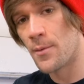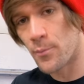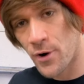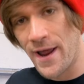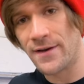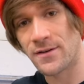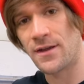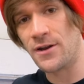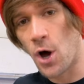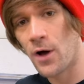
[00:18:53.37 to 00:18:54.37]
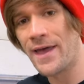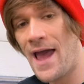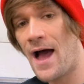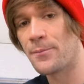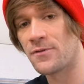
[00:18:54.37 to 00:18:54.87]
BRANT in all
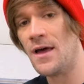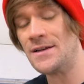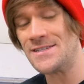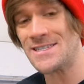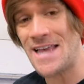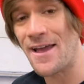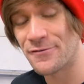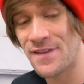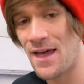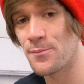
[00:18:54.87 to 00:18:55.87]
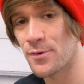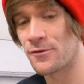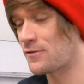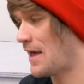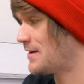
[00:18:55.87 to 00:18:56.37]
caps to save
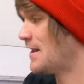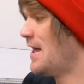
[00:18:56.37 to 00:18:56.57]
10%.